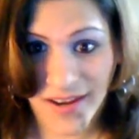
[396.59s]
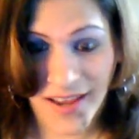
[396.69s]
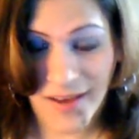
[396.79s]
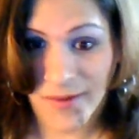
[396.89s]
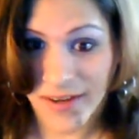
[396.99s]
I
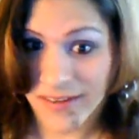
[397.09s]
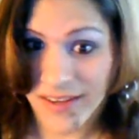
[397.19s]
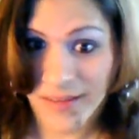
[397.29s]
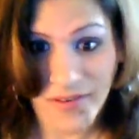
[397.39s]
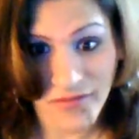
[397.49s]
can't wait to
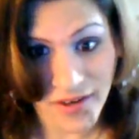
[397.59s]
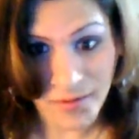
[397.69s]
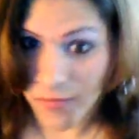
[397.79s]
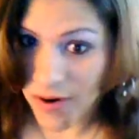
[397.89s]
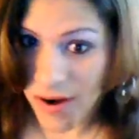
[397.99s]
take my
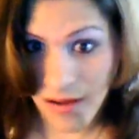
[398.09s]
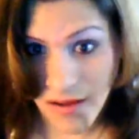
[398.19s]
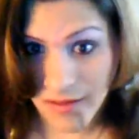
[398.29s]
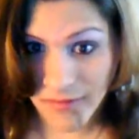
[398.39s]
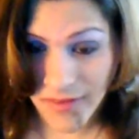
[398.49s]
frickin' bra
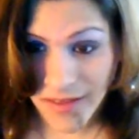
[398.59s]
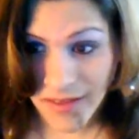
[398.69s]
off.